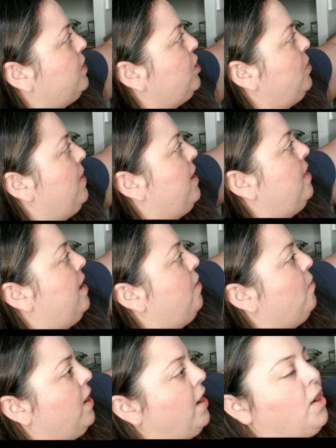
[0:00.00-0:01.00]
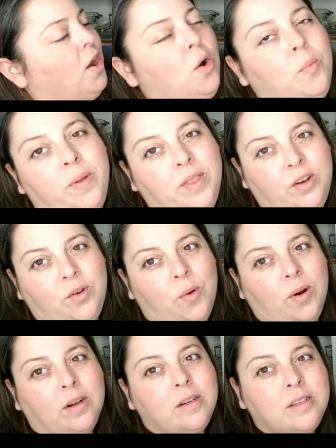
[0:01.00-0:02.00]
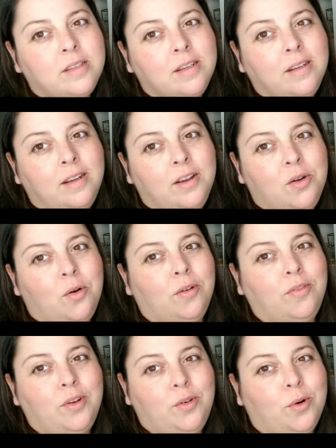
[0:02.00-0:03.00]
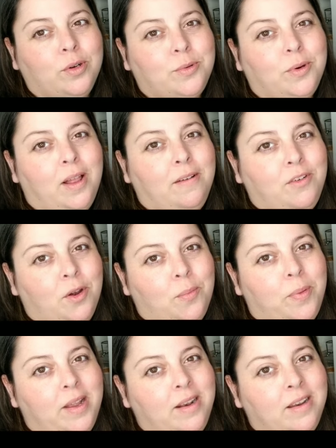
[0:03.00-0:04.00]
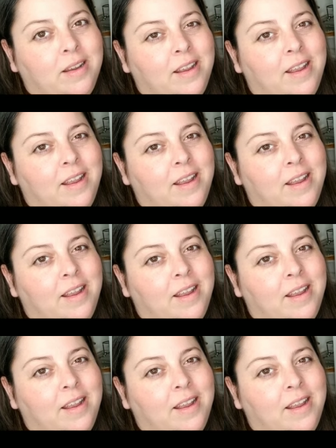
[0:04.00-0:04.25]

to me that when I opened the doors, or if the doors were left open,